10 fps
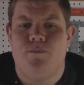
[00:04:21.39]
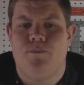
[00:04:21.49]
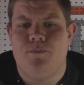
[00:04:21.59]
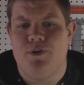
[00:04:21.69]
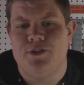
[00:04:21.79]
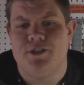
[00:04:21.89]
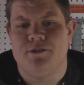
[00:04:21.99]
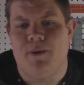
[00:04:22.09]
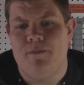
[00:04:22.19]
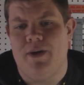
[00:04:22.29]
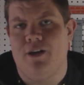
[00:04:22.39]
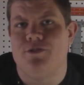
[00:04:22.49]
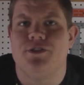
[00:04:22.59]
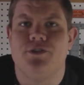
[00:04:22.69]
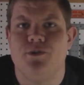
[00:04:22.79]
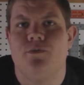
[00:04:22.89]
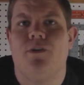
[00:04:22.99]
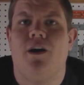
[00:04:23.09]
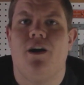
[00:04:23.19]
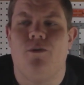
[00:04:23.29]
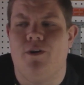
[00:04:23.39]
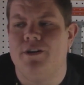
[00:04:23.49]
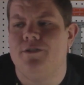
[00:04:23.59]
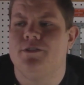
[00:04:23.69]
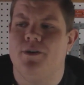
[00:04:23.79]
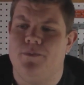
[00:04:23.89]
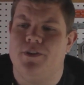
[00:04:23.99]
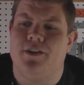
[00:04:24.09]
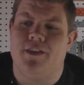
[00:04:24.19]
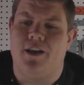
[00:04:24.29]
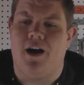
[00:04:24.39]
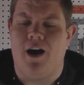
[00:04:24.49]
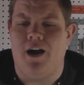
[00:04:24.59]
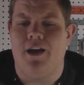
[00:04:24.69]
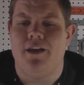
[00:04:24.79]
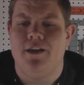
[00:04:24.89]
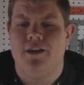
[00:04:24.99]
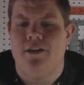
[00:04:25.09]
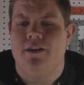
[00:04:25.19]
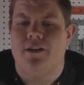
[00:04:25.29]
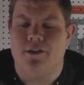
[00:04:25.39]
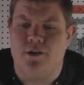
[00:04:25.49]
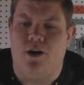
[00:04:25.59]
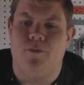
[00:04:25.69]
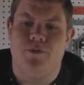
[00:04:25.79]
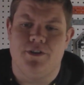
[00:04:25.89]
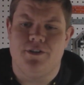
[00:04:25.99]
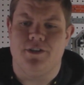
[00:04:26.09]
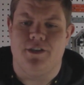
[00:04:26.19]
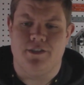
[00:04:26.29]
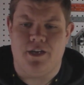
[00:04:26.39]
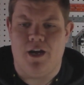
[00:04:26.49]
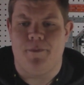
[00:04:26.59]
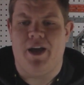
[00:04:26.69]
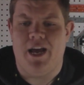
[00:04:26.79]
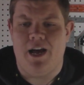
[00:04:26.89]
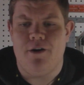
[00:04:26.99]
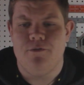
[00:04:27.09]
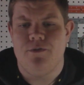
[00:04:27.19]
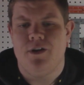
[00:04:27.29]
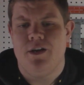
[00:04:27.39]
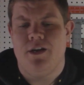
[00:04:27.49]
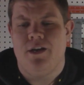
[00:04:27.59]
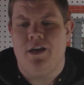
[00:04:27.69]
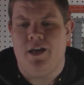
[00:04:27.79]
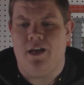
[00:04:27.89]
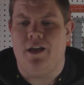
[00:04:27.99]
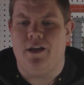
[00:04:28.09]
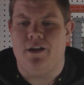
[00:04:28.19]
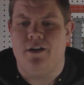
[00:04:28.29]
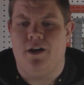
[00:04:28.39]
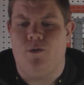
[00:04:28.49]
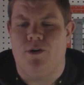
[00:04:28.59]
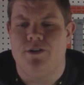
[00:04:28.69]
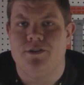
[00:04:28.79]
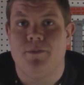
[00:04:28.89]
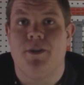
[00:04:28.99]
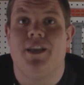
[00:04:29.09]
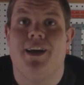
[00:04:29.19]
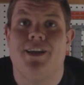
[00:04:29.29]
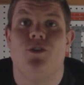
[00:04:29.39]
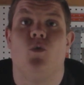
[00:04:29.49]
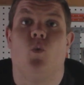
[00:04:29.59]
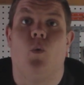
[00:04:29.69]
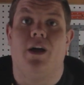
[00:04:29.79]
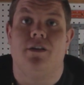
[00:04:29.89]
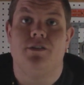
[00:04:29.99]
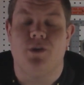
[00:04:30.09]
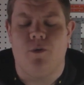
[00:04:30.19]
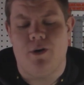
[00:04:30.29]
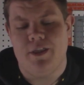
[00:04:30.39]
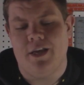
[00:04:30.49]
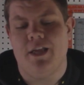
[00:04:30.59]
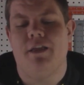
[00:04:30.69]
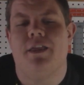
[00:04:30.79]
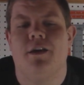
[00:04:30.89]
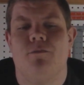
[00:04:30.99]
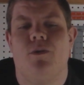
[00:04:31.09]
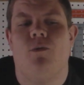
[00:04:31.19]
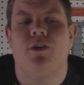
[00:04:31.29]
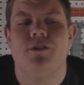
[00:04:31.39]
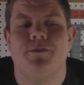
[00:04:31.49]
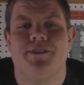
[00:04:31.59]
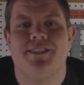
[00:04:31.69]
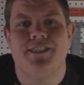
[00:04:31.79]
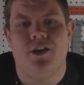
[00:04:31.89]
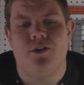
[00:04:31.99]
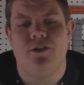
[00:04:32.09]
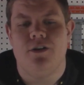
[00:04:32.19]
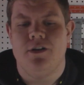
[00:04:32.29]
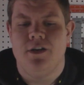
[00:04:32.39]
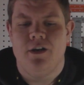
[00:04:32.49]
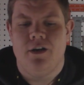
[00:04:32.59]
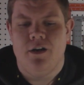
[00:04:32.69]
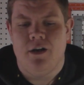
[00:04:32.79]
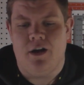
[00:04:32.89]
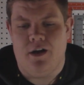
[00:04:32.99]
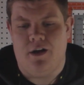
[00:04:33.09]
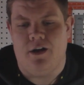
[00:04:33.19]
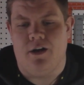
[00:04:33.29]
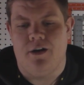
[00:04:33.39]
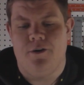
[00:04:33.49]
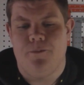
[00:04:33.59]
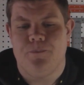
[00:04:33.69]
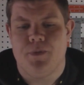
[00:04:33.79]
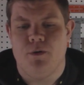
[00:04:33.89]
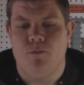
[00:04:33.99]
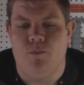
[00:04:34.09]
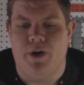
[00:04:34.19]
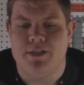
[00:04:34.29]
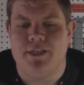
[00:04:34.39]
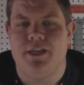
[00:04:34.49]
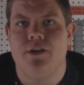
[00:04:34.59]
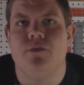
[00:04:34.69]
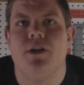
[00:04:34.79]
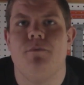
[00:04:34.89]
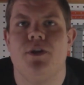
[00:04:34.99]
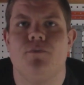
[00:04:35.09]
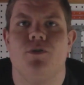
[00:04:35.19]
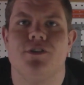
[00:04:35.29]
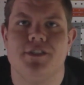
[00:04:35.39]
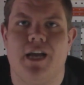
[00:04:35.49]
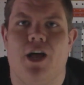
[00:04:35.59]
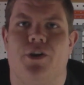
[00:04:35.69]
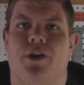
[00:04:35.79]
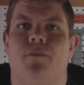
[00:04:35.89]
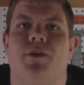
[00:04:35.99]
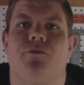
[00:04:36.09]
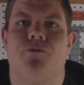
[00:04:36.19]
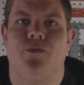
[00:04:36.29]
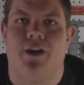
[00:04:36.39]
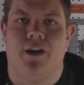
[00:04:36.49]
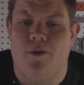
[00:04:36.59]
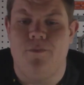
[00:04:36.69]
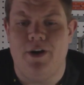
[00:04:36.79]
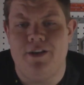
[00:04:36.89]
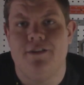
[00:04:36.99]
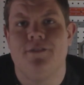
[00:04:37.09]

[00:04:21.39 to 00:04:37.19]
pushes my boundaries too far. I want to do something that I can accomplish in the time I have, and I want to do something that I can do well. So I want to do something subtle, but to give it a bit of personality, a bit of flair. But